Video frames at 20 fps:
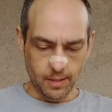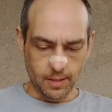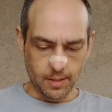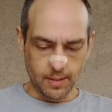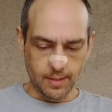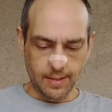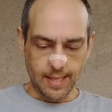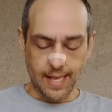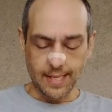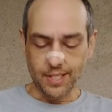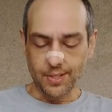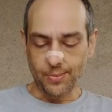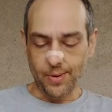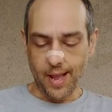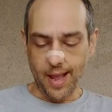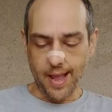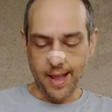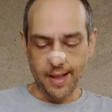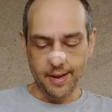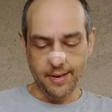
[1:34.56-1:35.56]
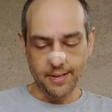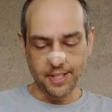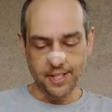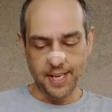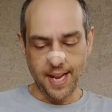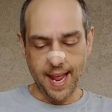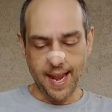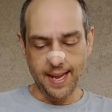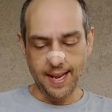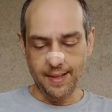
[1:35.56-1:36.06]
That's the way I
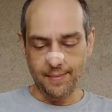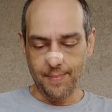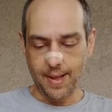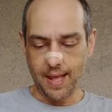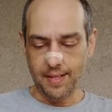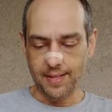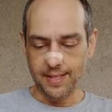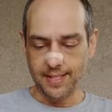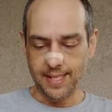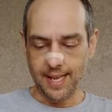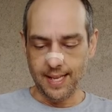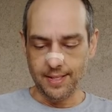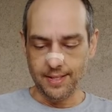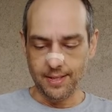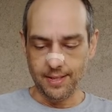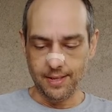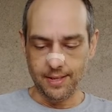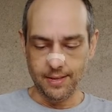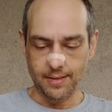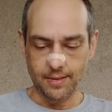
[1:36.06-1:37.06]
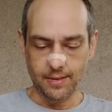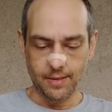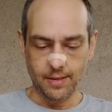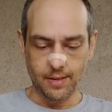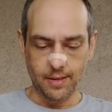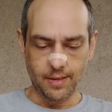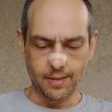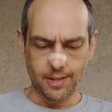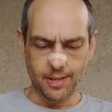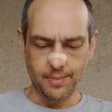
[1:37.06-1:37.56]
understand it, Mathis answered.
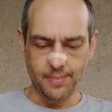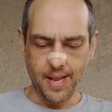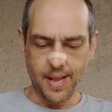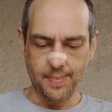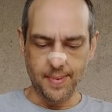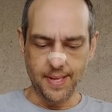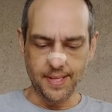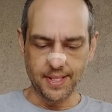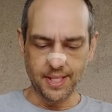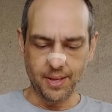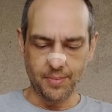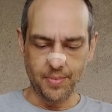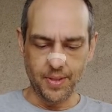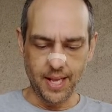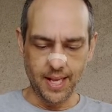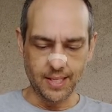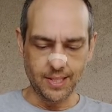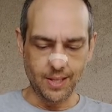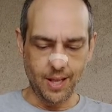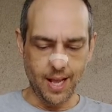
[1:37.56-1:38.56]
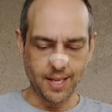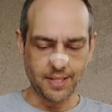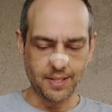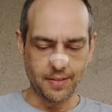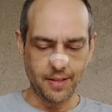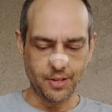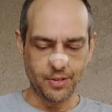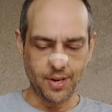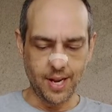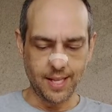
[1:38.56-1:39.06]
There may be some things lost in
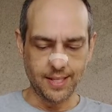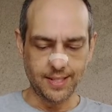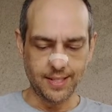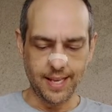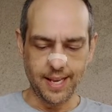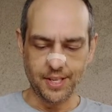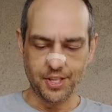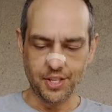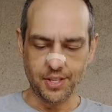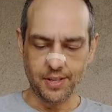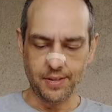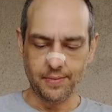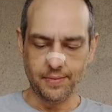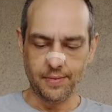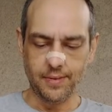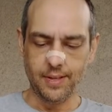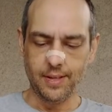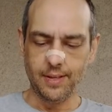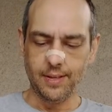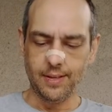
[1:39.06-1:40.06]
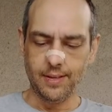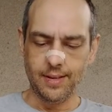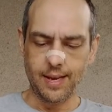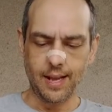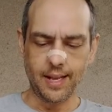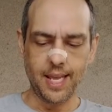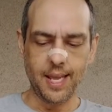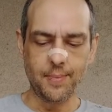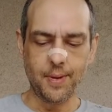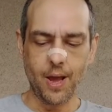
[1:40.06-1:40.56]
the translation. Now
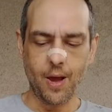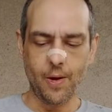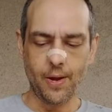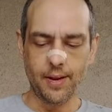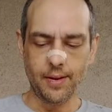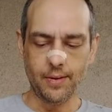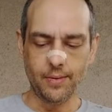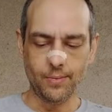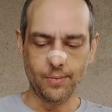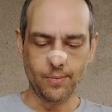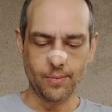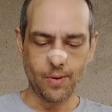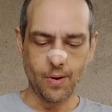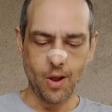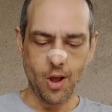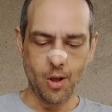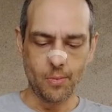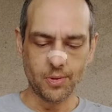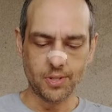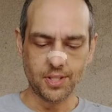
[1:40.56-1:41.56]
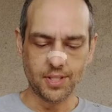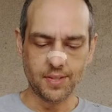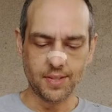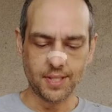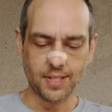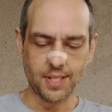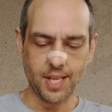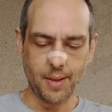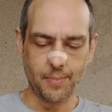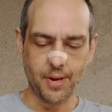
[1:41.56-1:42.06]
keep going. We're almost to the
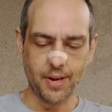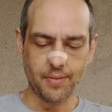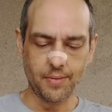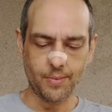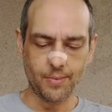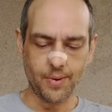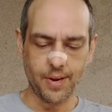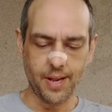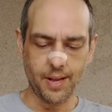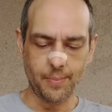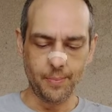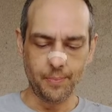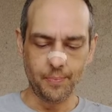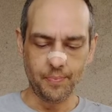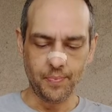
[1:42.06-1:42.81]
summit of the rim.